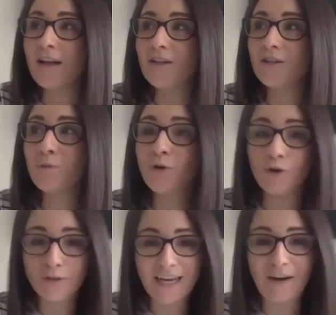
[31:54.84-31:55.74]
put
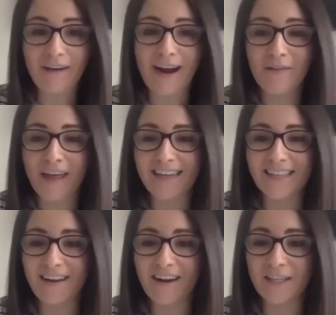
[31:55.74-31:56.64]
yourself out there to
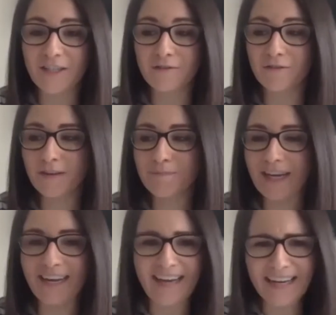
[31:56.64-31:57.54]
kind of be
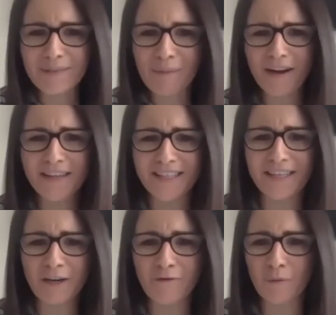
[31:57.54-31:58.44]
a yes person
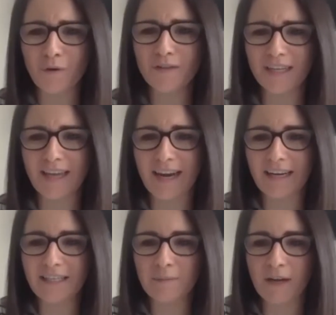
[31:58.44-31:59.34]
if you want to gain
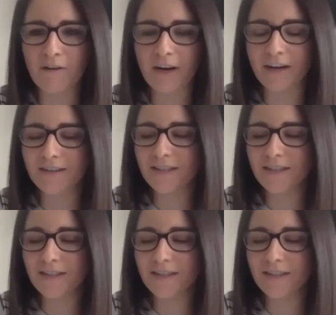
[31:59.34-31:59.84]
experience.